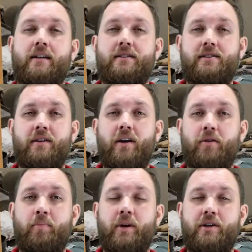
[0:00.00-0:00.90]
This is
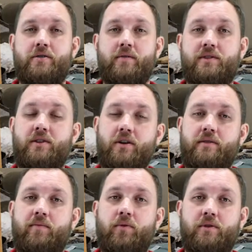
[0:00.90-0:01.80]
another picture of
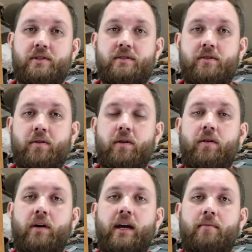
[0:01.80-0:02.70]
suction forces during
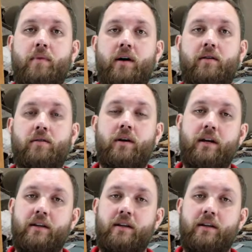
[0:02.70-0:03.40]
Hurricane Michael